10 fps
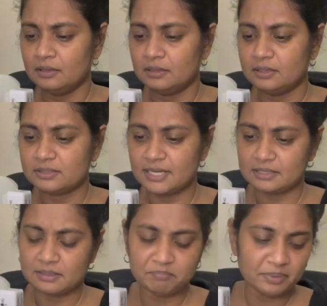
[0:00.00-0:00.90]
There's like
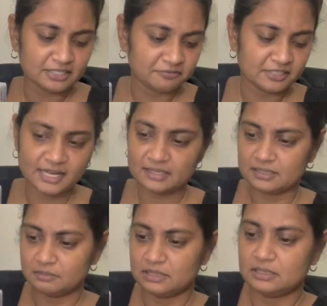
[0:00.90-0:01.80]
some butterflies
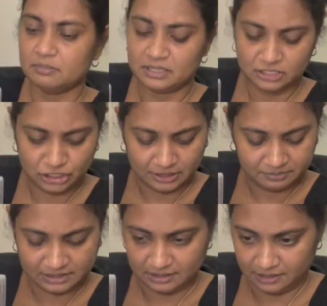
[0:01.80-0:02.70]
and some other
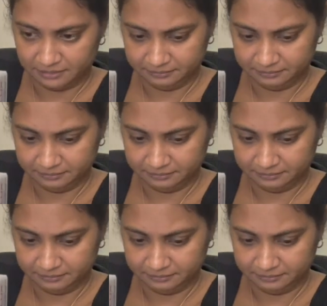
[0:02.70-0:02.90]
shapes in there.